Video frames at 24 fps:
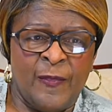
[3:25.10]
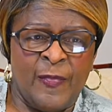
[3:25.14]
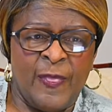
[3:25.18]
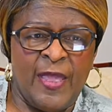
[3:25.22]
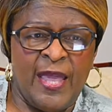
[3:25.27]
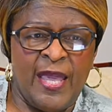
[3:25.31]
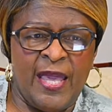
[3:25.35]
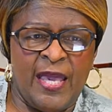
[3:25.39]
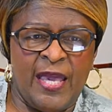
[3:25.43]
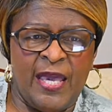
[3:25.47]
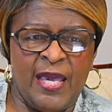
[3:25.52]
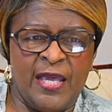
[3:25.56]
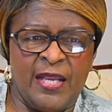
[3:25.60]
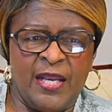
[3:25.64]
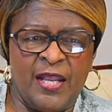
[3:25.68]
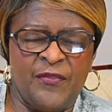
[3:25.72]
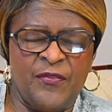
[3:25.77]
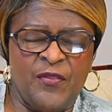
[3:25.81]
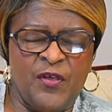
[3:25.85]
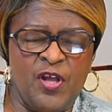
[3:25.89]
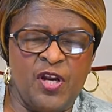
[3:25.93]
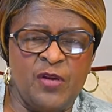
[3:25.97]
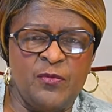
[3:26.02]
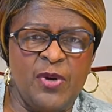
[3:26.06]
And I
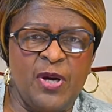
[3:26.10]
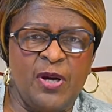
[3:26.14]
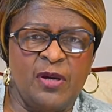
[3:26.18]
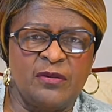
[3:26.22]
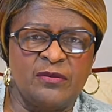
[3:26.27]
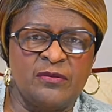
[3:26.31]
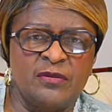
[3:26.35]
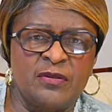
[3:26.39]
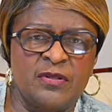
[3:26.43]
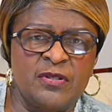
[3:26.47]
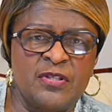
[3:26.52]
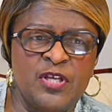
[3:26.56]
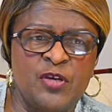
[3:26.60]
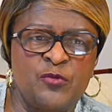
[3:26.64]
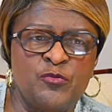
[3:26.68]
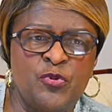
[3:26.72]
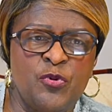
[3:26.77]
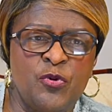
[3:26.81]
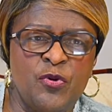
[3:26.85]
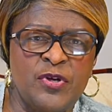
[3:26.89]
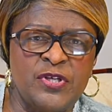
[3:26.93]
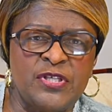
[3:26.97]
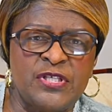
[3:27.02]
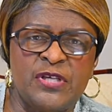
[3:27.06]
thought about the
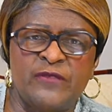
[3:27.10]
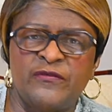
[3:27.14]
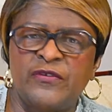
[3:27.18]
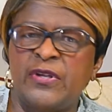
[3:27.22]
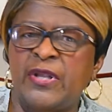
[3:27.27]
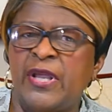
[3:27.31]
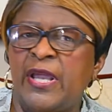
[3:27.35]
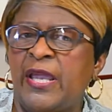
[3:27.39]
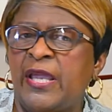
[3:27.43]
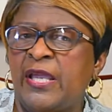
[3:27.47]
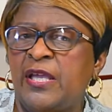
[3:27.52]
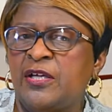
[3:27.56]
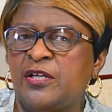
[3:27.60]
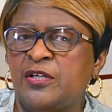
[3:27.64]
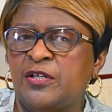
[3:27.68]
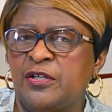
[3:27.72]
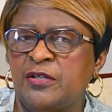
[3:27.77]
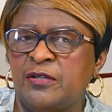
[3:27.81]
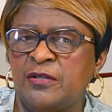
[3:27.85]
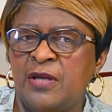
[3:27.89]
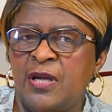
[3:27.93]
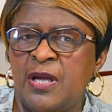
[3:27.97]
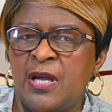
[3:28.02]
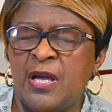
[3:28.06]
importance of an
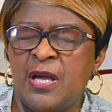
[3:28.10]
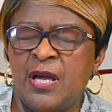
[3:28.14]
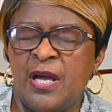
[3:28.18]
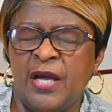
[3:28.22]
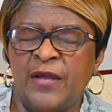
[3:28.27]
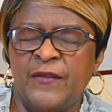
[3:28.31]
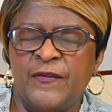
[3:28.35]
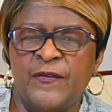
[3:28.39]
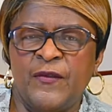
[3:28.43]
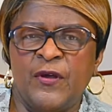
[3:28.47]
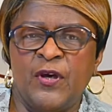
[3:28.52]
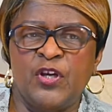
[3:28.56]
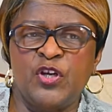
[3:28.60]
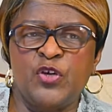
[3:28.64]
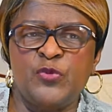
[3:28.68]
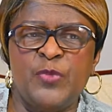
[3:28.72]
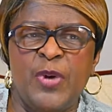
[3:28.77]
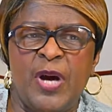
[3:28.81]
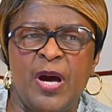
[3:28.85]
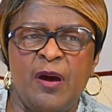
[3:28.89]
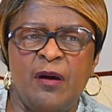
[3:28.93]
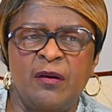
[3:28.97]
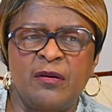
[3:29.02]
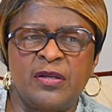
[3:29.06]
anchor. I thought
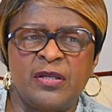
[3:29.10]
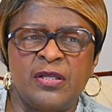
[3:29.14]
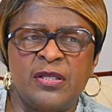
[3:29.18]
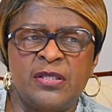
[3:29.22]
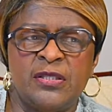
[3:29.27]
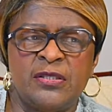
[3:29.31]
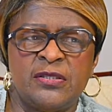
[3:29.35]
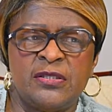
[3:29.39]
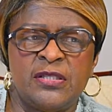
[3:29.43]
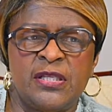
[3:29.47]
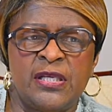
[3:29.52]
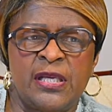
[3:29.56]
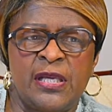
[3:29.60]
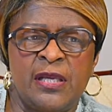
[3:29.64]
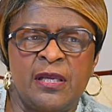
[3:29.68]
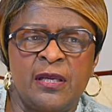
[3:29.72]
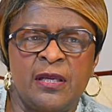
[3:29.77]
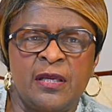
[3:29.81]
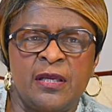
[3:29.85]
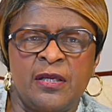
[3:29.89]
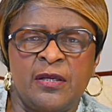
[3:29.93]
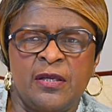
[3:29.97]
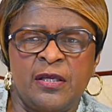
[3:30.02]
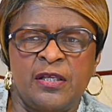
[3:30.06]
about in the
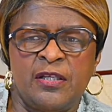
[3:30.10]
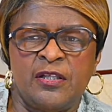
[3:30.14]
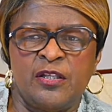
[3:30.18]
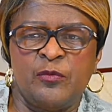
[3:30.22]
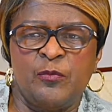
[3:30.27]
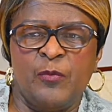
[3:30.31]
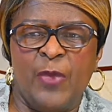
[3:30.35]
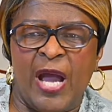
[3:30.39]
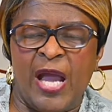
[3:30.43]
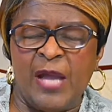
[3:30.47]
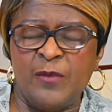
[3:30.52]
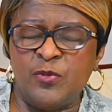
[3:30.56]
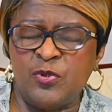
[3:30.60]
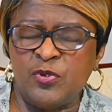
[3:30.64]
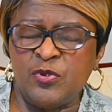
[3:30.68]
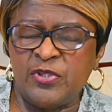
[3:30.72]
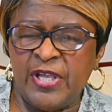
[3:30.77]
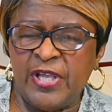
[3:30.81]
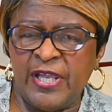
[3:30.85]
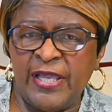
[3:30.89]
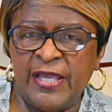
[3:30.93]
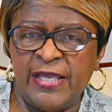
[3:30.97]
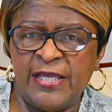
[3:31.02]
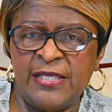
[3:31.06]
Bible
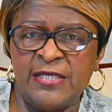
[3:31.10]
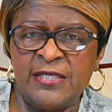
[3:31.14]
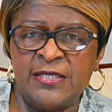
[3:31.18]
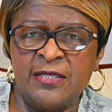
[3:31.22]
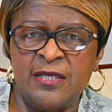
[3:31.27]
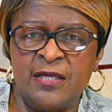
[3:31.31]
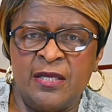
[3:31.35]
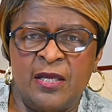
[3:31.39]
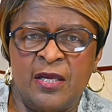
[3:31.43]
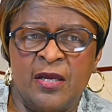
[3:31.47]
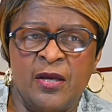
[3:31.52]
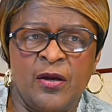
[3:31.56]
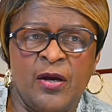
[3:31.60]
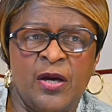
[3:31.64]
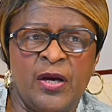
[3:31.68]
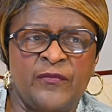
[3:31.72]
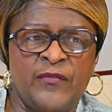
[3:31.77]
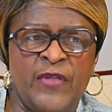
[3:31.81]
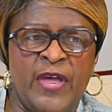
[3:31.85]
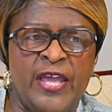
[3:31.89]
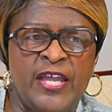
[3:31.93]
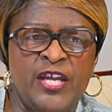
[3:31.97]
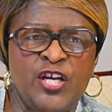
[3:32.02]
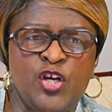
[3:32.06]
days,
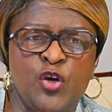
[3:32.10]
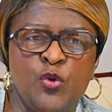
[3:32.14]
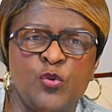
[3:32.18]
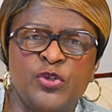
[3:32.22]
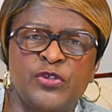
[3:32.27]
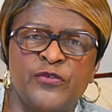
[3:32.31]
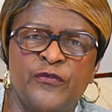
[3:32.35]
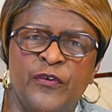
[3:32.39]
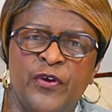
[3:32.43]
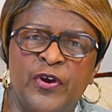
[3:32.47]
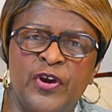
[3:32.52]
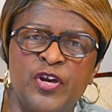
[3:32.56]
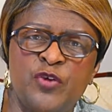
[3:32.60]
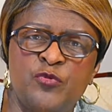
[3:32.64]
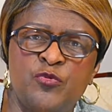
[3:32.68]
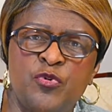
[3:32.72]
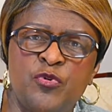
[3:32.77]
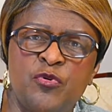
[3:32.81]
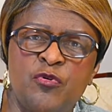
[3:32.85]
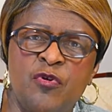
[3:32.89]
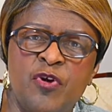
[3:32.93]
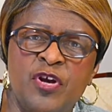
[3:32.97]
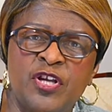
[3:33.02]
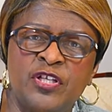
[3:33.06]
the anchor was very
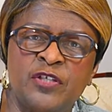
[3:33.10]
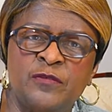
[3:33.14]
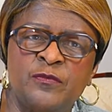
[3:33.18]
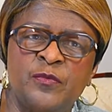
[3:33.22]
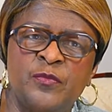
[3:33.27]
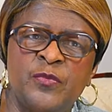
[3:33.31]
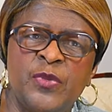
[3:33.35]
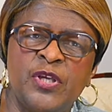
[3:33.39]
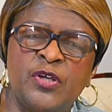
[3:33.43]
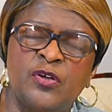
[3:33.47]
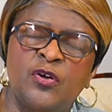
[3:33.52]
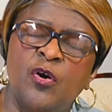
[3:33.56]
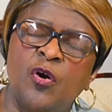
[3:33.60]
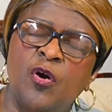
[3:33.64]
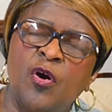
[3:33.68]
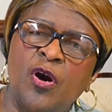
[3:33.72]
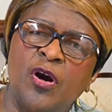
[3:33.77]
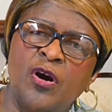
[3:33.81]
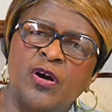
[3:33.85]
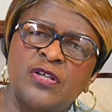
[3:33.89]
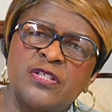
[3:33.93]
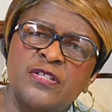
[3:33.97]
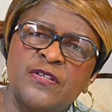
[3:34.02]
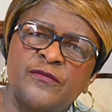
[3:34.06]
important,
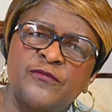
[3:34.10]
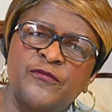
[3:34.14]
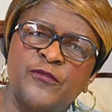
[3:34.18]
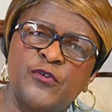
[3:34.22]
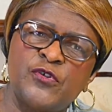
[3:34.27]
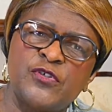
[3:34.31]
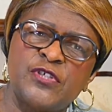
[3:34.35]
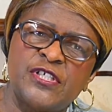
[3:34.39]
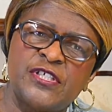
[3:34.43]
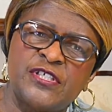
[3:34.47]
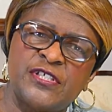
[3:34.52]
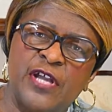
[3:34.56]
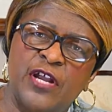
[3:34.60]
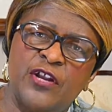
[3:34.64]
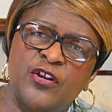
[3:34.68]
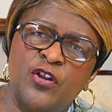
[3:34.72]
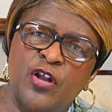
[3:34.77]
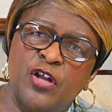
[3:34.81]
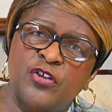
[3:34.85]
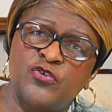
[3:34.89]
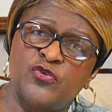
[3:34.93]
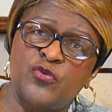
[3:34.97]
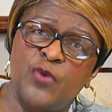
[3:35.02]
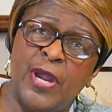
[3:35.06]
because first it started
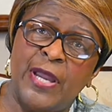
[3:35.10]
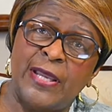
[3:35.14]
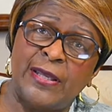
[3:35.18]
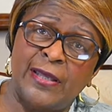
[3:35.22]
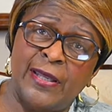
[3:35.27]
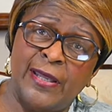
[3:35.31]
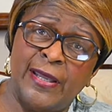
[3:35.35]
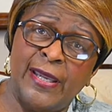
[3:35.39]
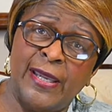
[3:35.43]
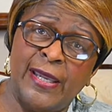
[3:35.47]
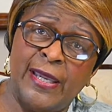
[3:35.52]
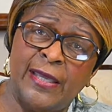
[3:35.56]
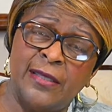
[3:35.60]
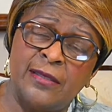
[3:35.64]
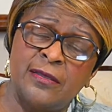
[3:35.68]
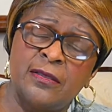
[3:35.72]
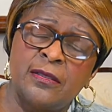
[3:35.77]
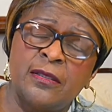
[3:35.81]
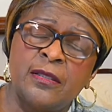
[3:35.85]
on dry land.